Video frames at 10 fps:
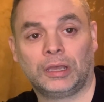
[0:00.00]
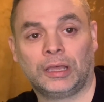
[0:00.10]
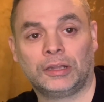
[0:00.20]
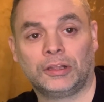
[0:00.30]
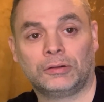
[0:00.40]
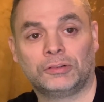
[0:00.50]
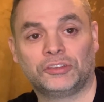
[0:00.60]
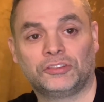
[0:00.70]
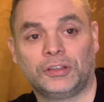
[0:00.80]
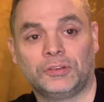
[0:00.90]
and they're
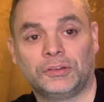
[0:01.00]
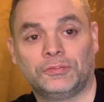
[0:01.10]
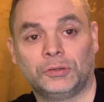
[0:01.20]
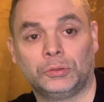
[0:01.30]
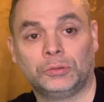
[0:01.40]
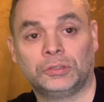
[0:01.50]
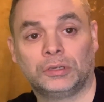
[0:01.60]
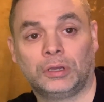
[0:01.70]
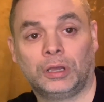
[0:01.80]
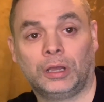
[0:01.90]
receiving food
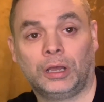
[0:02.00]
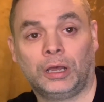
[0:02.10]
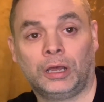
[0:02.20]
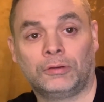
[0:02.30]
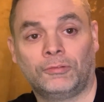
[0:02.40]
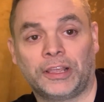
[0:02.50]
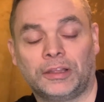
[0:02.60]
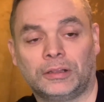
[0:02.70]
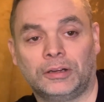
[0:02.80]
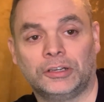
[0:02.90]
on
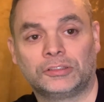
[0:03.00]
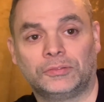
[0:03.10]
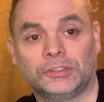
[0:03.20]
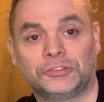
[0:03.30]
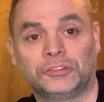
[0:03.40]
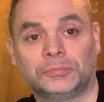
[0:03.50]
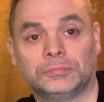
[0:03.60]
regular intervals.